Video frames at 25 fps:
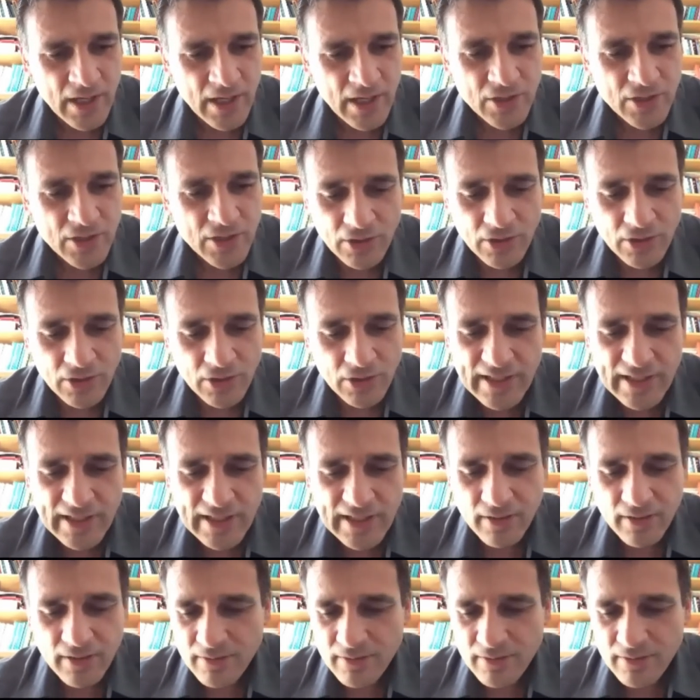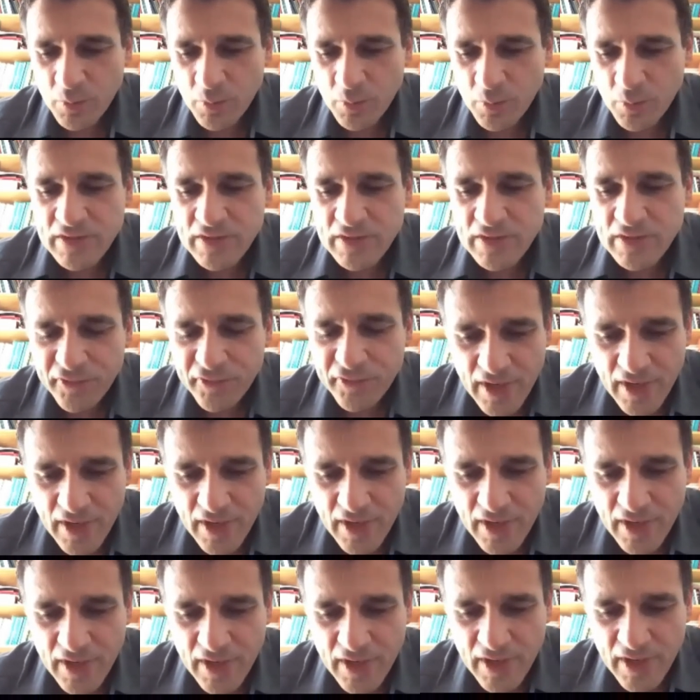Suddenly, with the
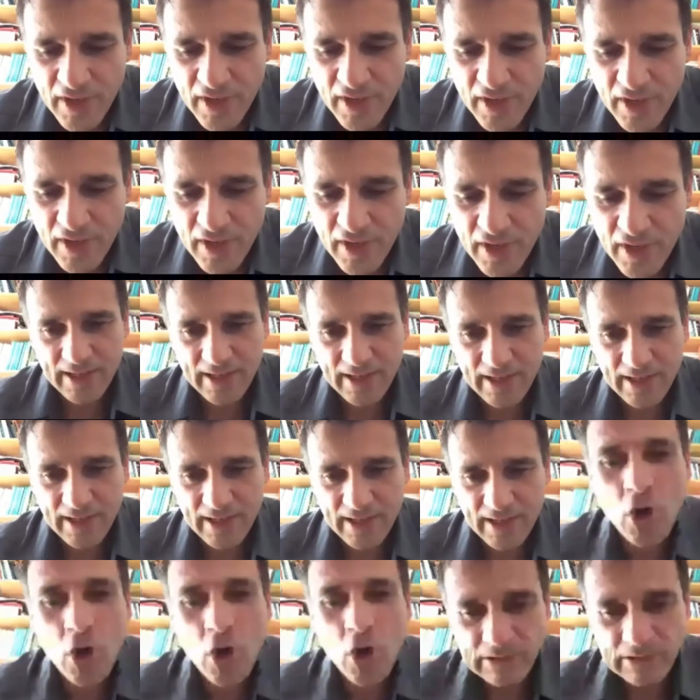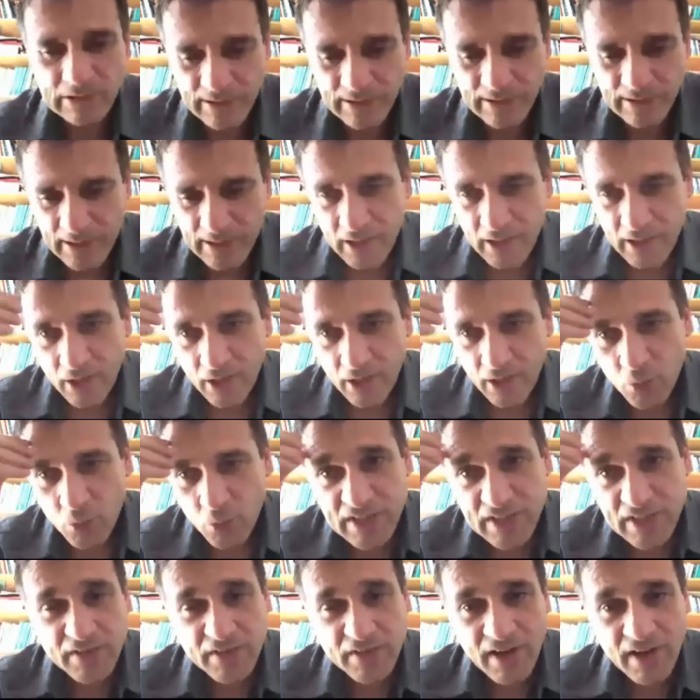French, the group becomes like
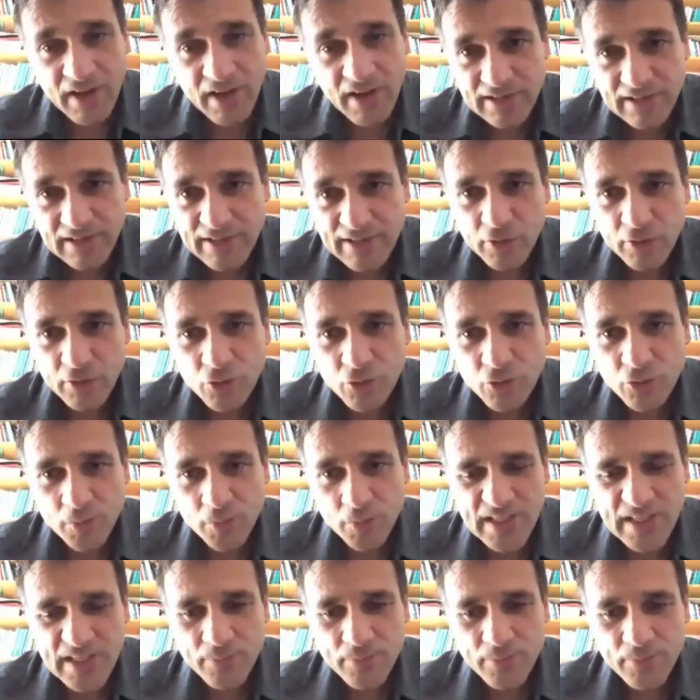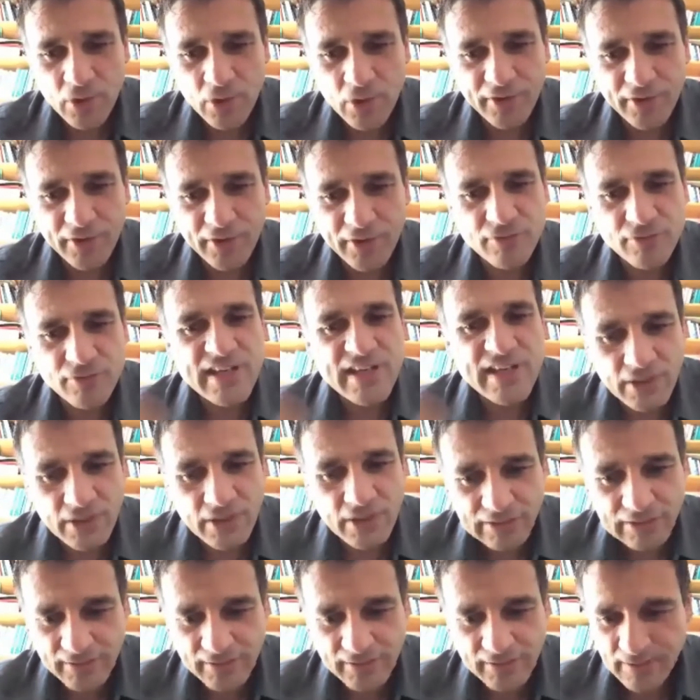the goal. With Vivaldi, the group is
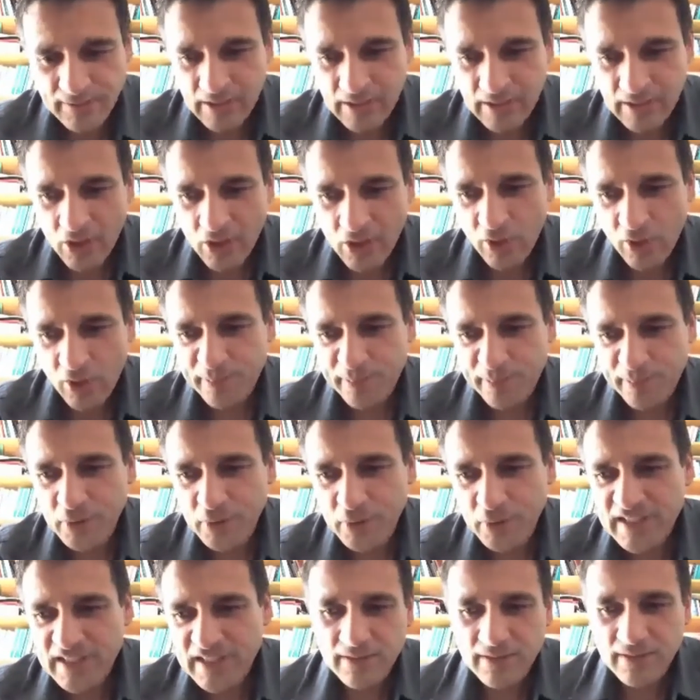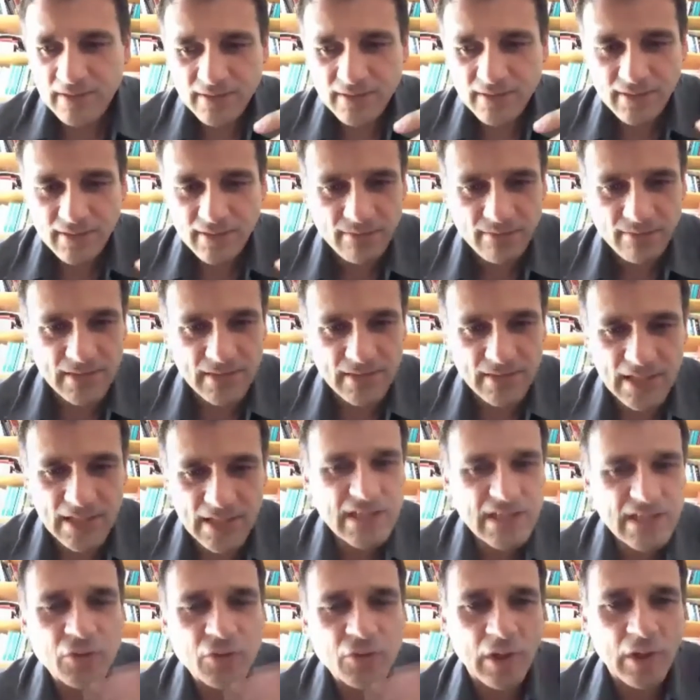more the result of putting
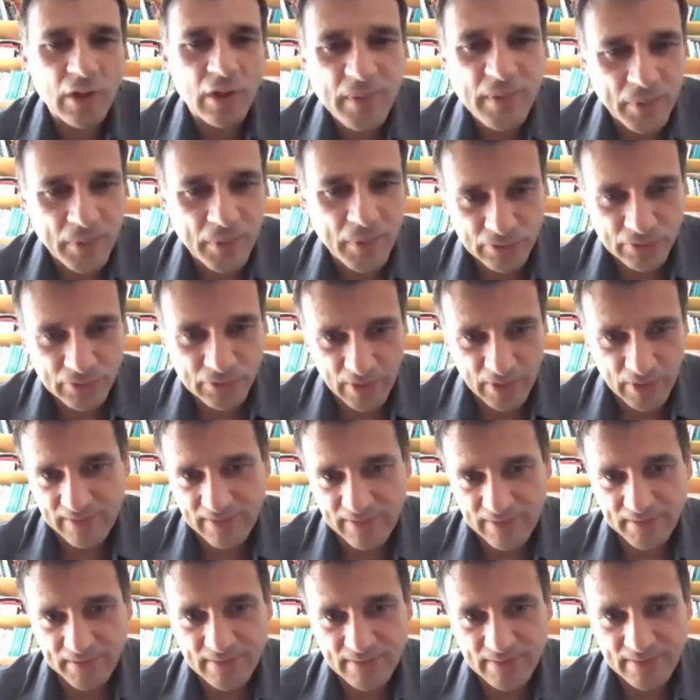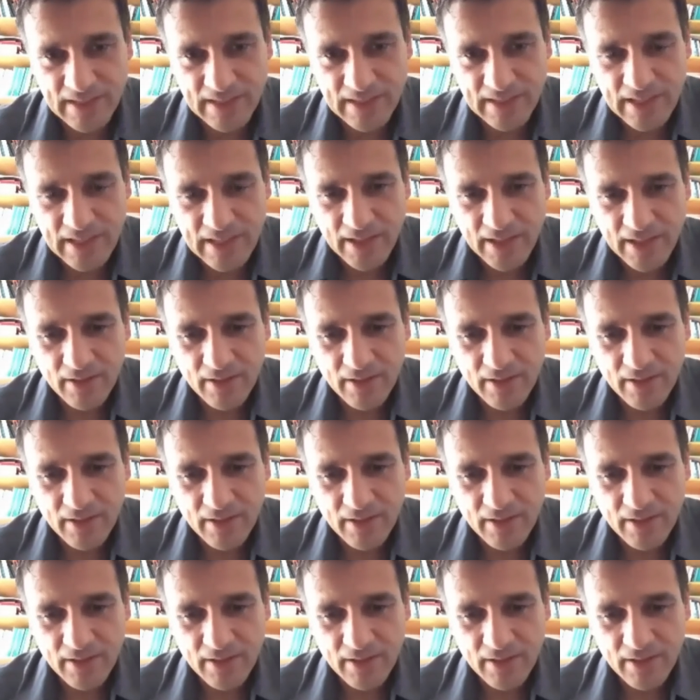individual people together.